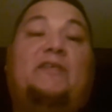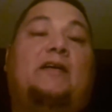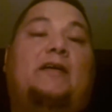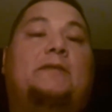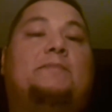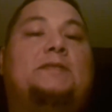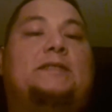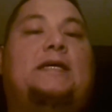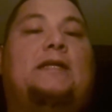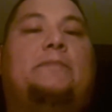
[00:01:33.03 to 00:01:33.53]

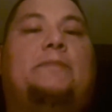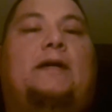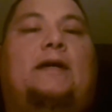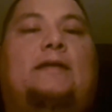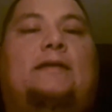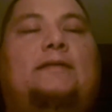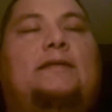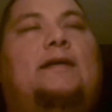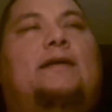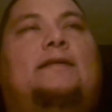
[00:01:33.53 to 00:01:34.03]
upset
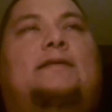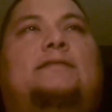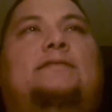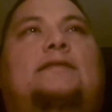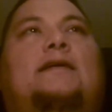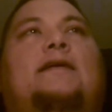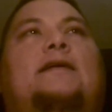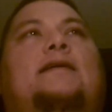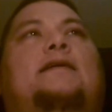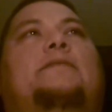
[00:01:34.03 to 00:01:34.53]
about it, not going to
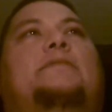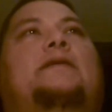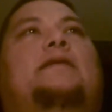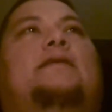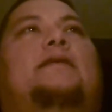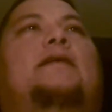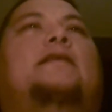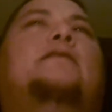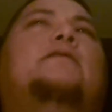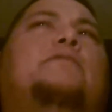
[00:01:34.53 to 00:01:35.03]
lie. I
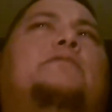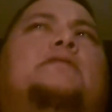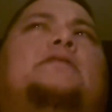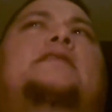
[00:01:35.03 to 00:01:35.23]
mean, I knew it was